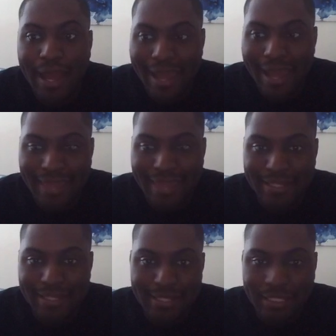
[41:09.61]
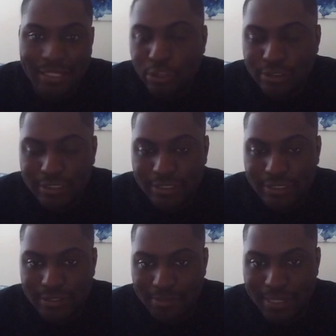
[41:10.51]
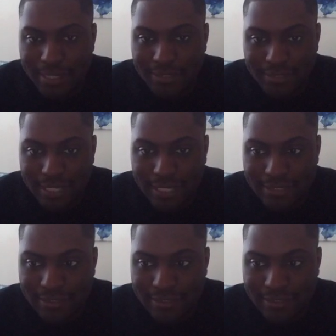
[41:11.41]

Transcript: And then he loses it to The Miz the next.